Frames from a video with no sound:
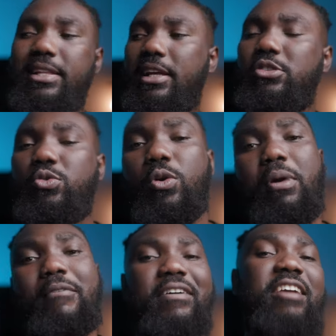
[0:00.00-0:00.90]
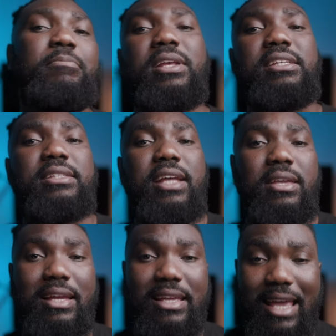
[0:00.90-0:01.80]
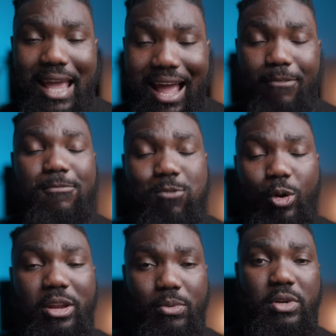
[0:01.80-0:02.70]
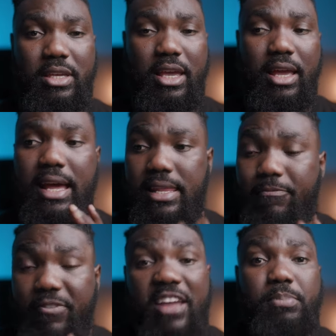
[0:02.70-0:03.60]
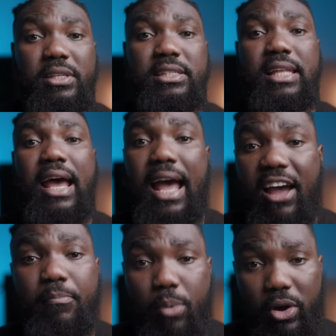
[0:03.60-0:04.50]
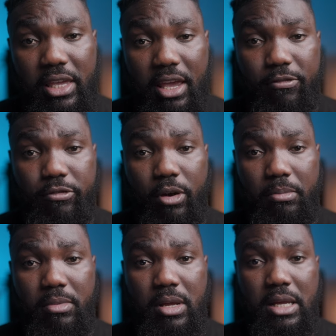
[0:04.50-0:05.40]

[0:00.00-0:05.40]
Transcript: Now let's talk about five places that you can get affordable gear and five places that I've bought gear from.